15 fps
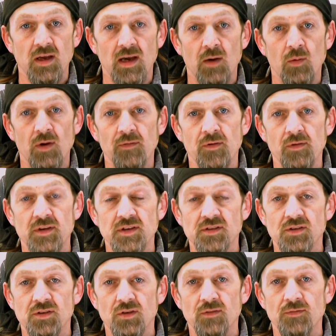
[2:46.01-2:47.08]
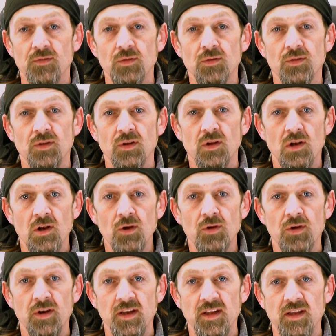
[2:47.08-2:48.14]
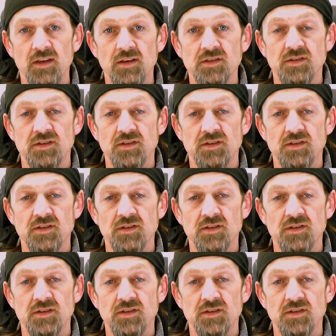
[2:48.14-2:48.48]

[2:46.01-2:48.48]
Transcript: however it's the dog food that Logan eats.